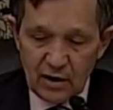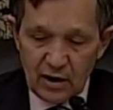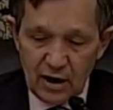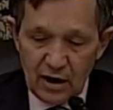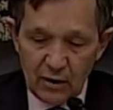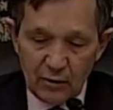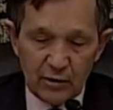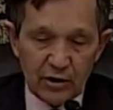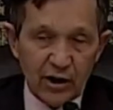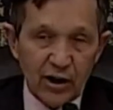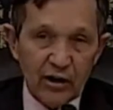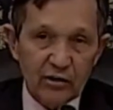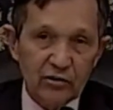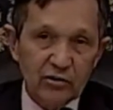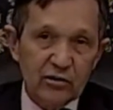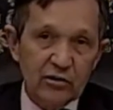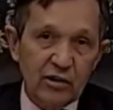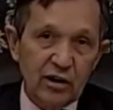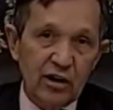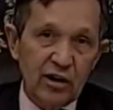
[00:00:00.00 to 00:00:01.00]
I would
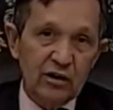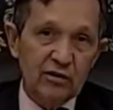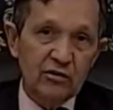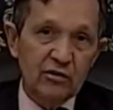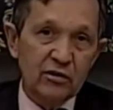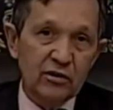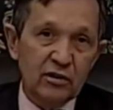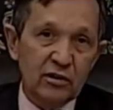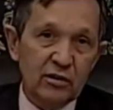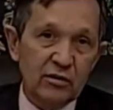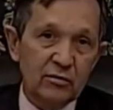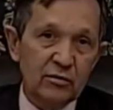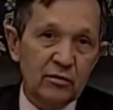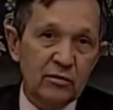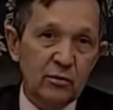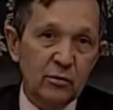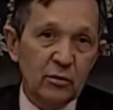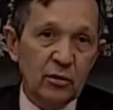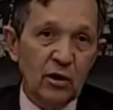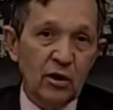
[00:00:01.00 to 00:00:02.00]
ask that uh,
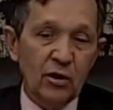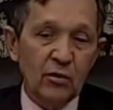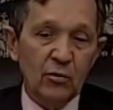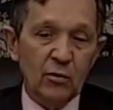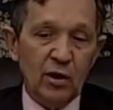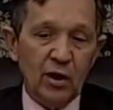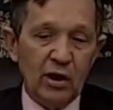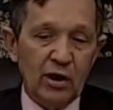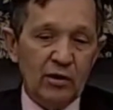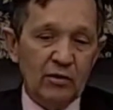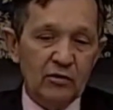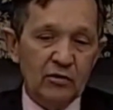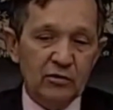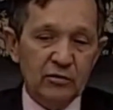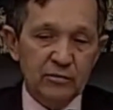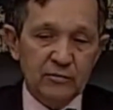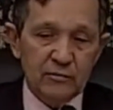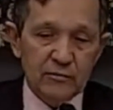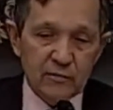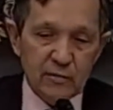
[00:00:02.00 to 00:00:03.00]
you would all rise
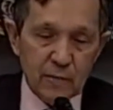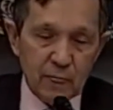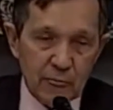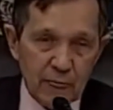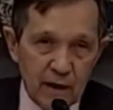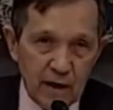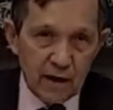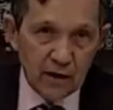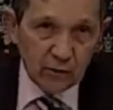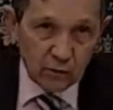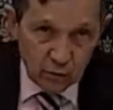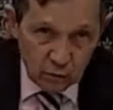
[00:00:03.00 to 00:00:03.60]
and